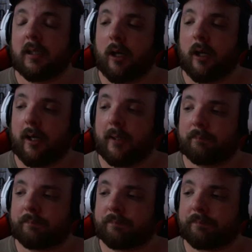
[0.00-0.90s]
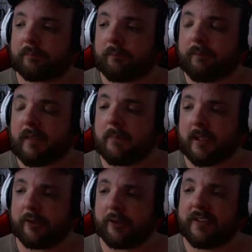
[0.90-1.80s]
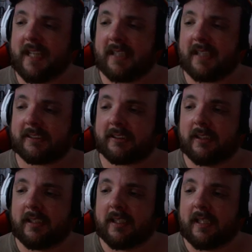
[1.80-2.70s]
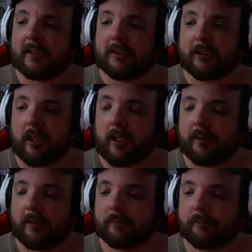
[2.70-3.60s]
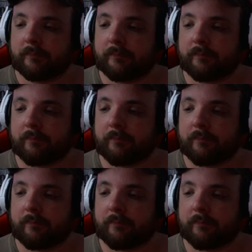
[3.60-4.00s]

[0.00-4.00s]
Um, but other than that, um,